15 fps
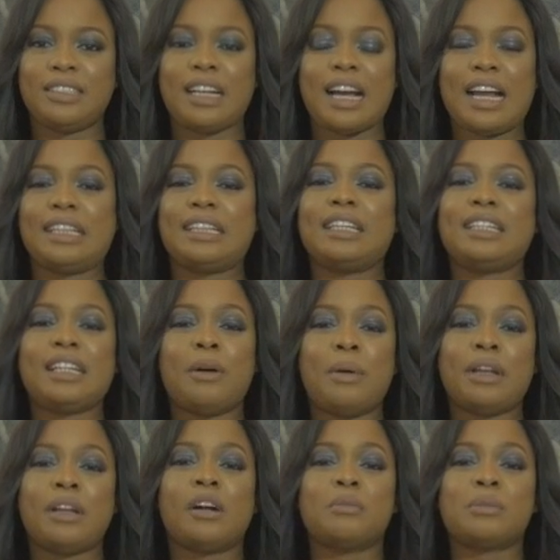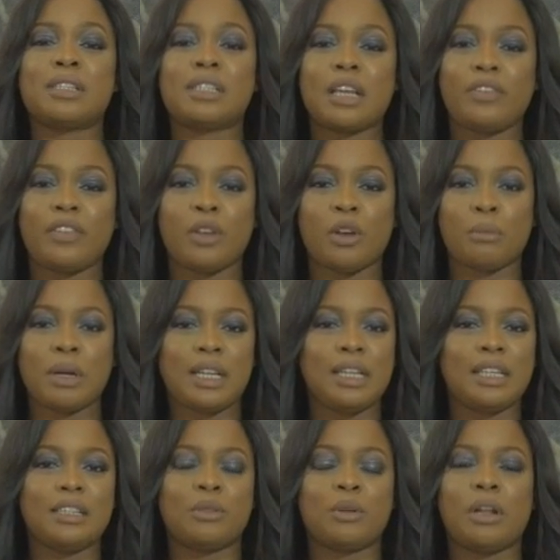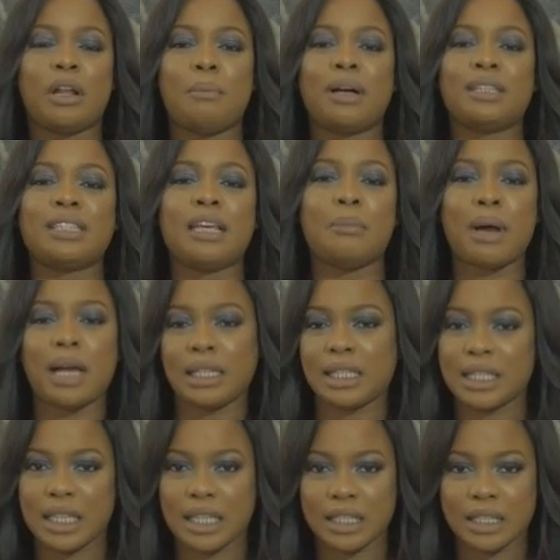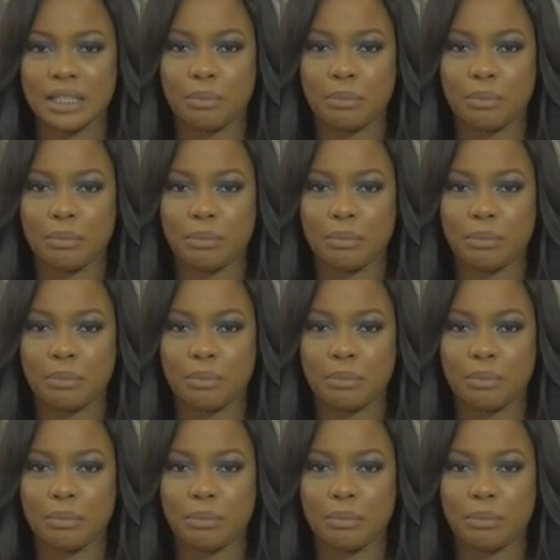I think that when it comes to saving your money, it's all about a mindset.